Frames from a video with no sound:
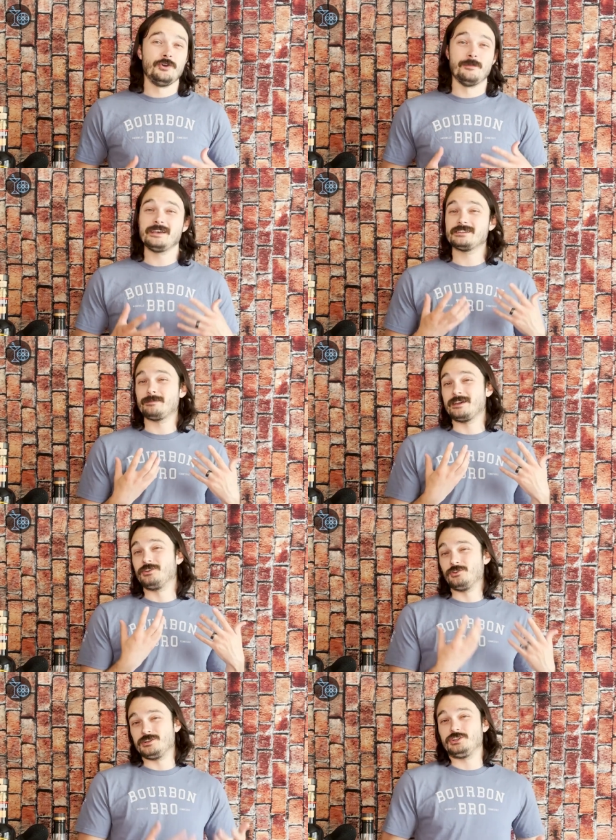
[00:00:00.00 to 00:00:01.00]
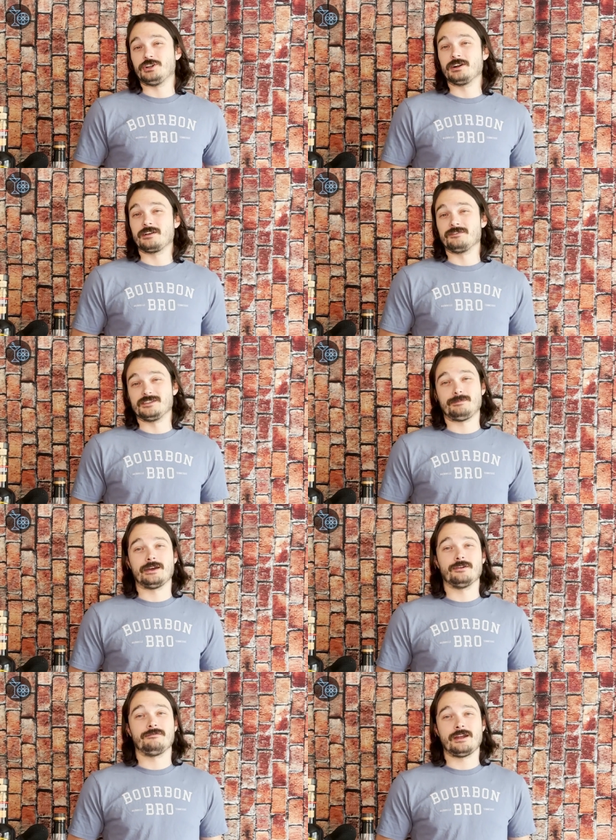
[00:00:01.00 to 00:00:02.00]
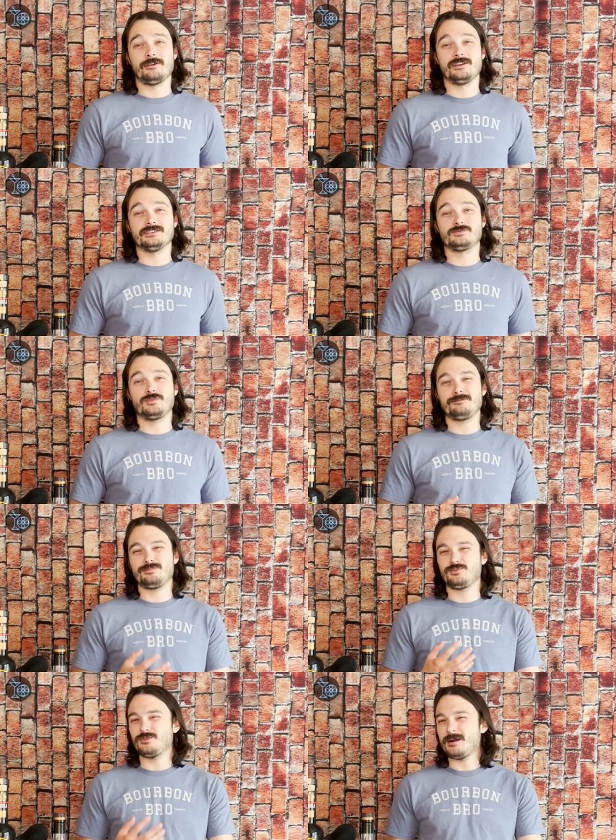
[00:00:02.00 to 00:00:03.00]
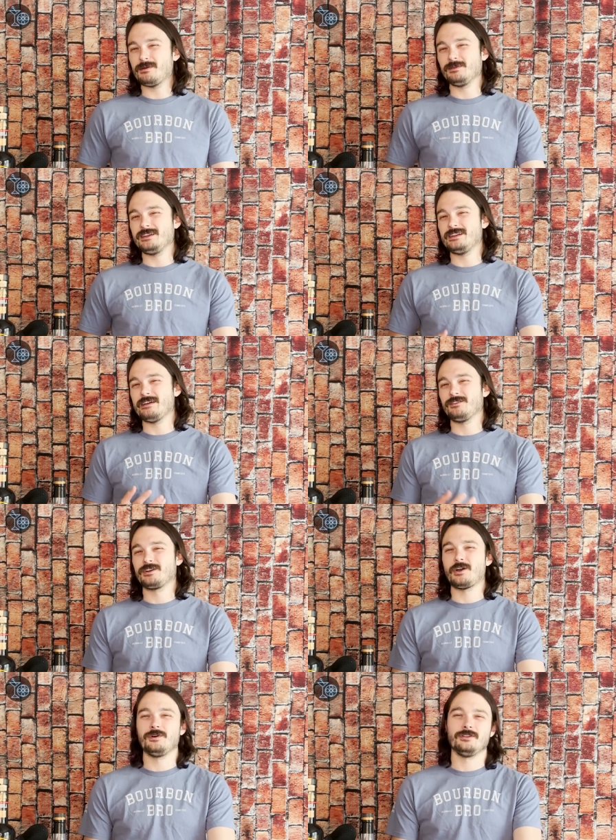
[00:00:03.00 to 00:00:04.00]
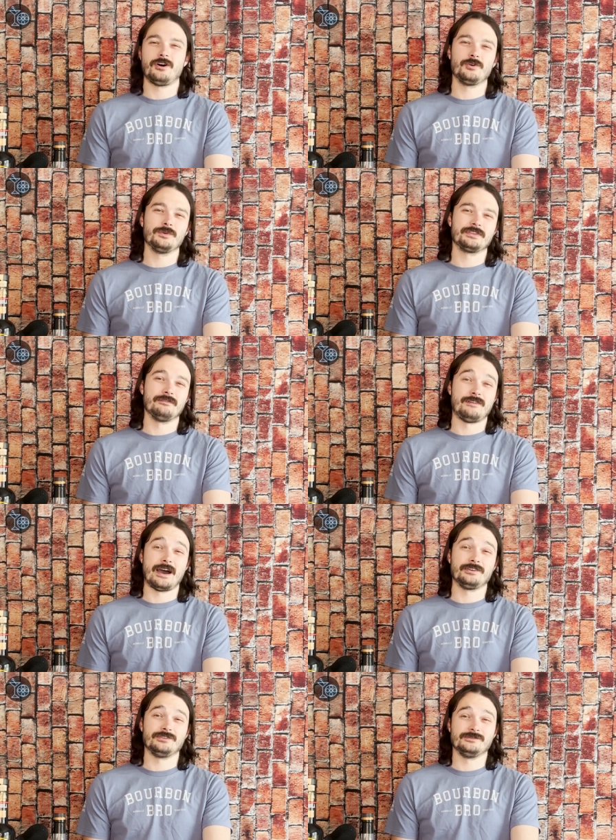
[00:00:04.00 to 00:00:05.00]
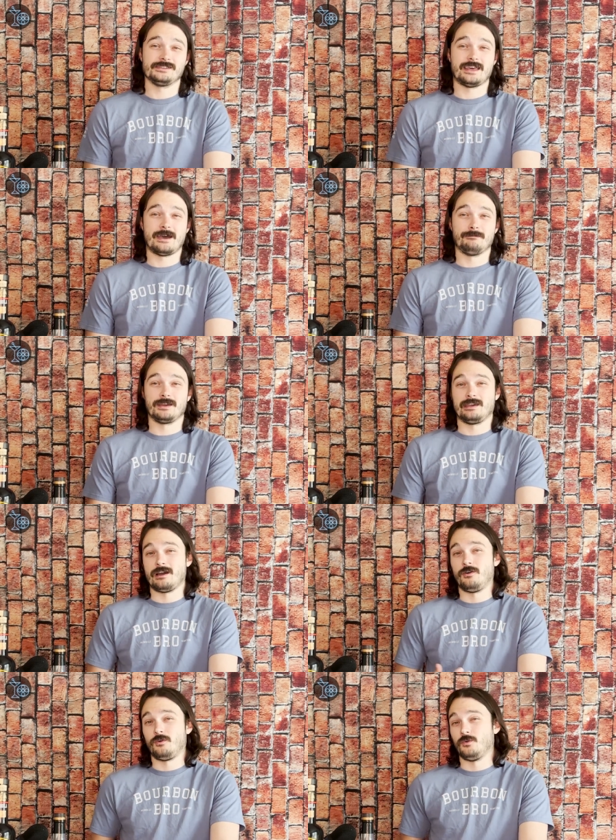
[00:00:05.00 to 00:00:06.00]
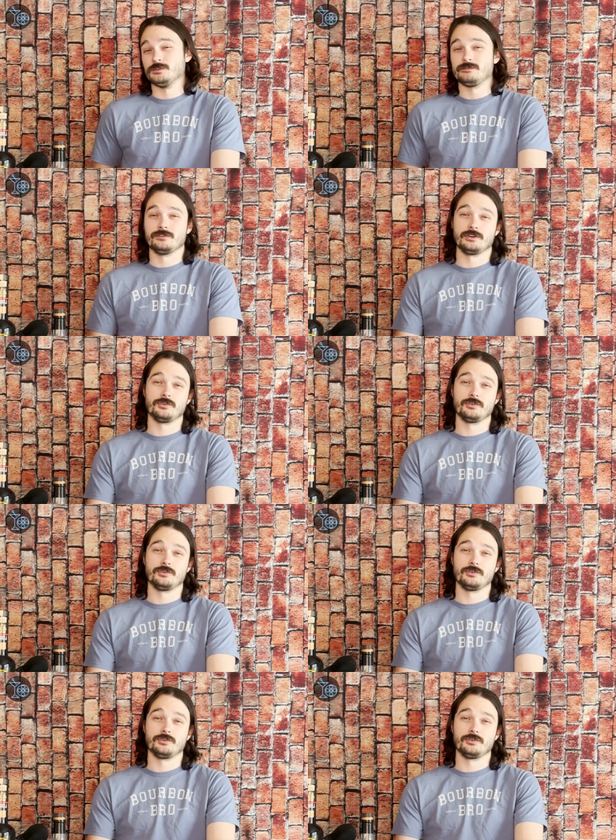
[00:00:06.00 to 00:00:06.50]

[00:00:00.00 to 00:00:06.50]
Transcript: who makes up a good chunk of the Spider variants, would probably never go along with the values that Miguel holds for the